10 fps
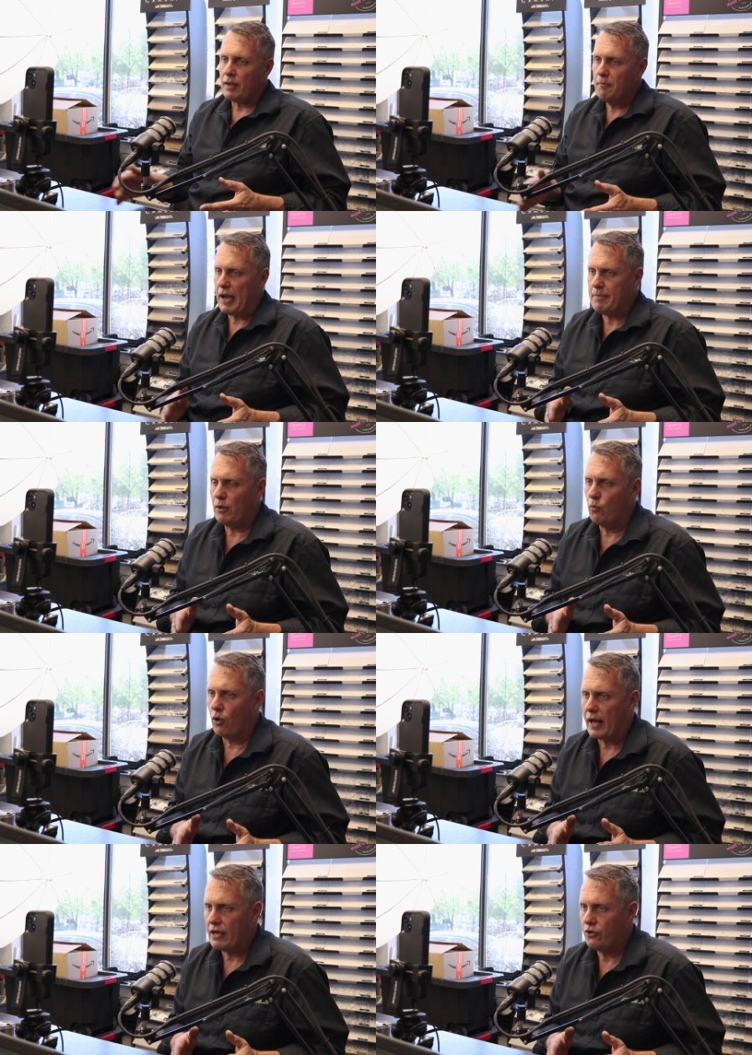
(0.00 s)
Maybe
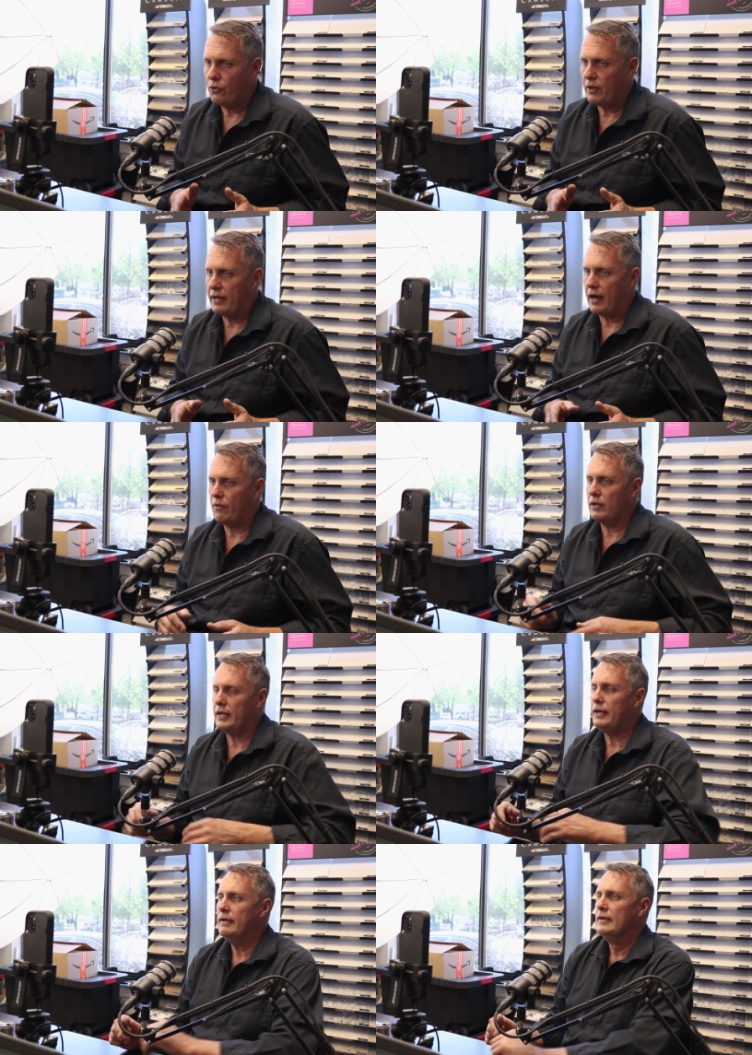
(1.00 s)
what are you doing
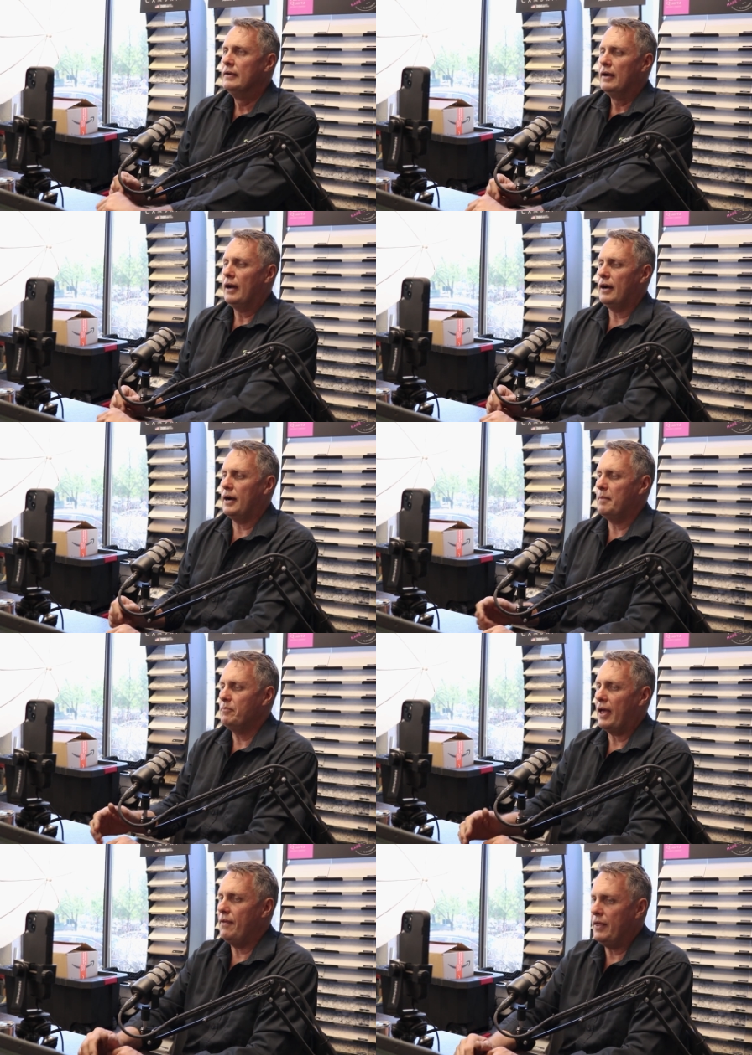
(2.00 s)
currently?
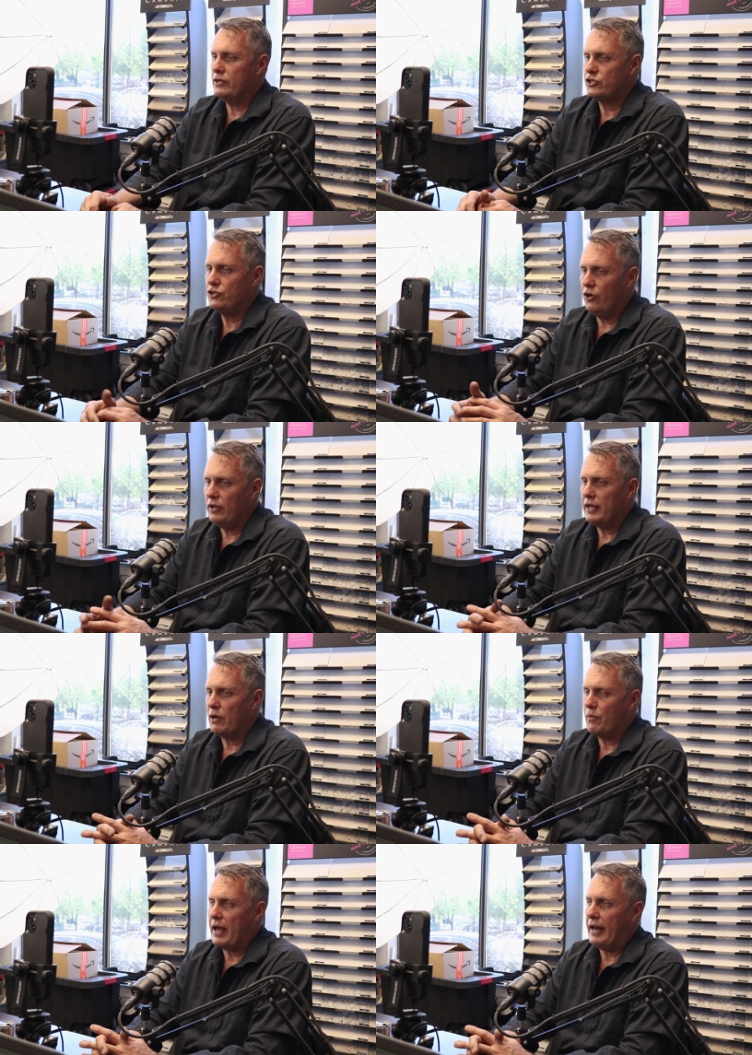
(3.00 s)
Um, and then certainly
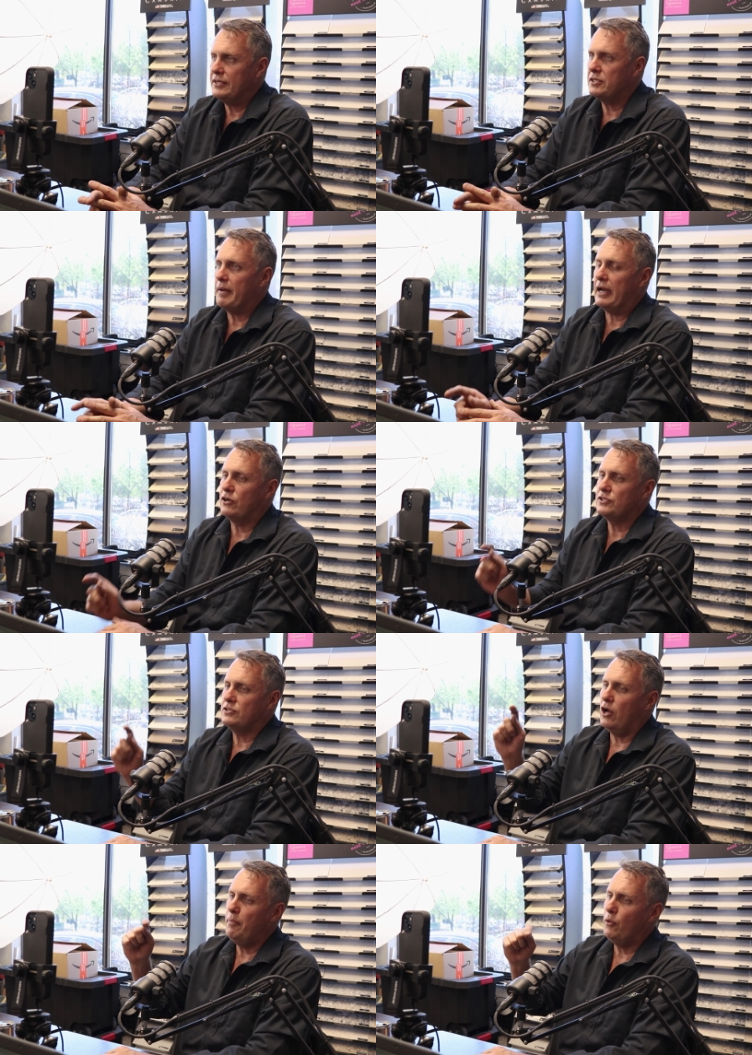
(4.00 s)
around estimating, because
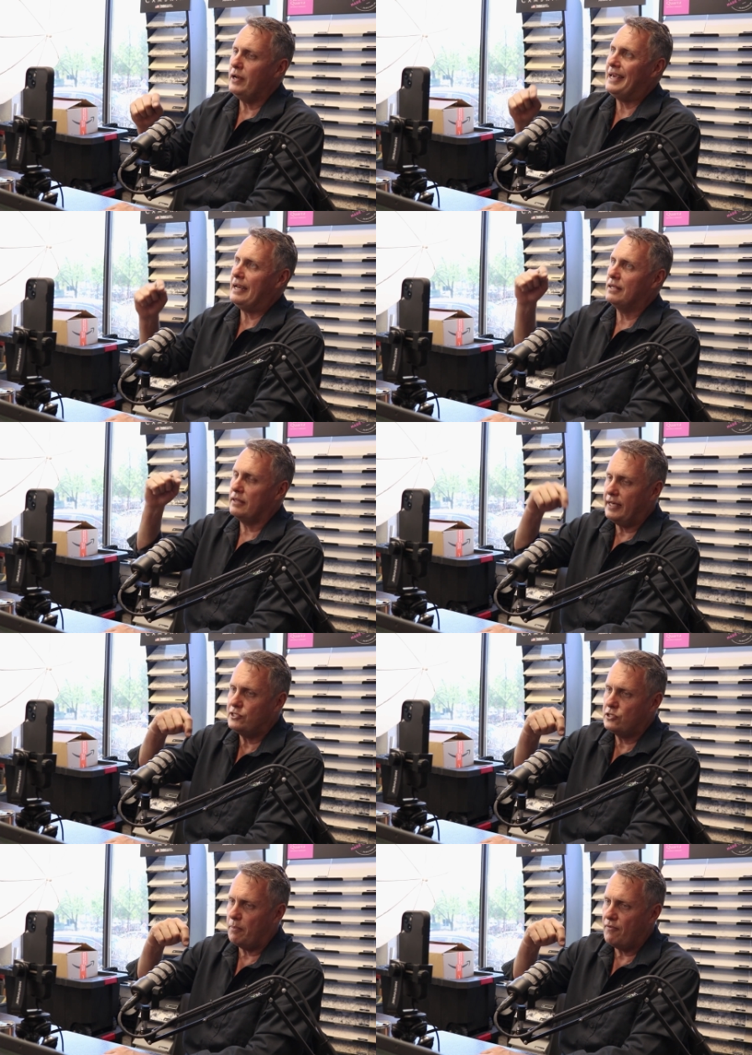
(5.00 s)
there's no point in getting
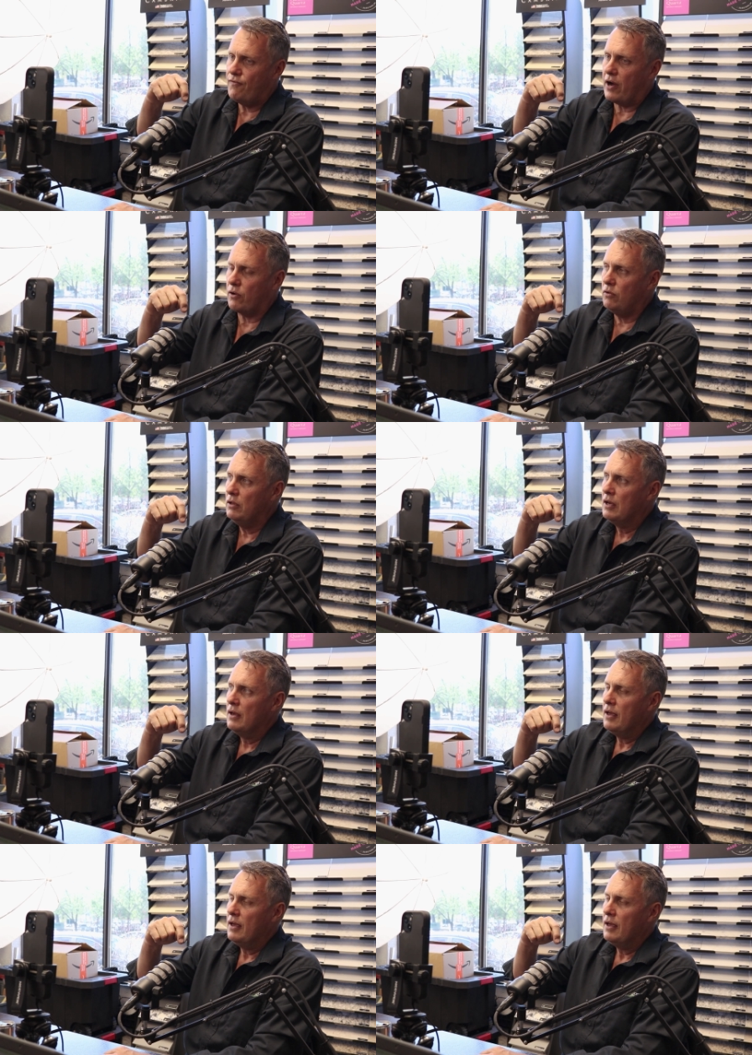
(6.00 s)
leads top of funnel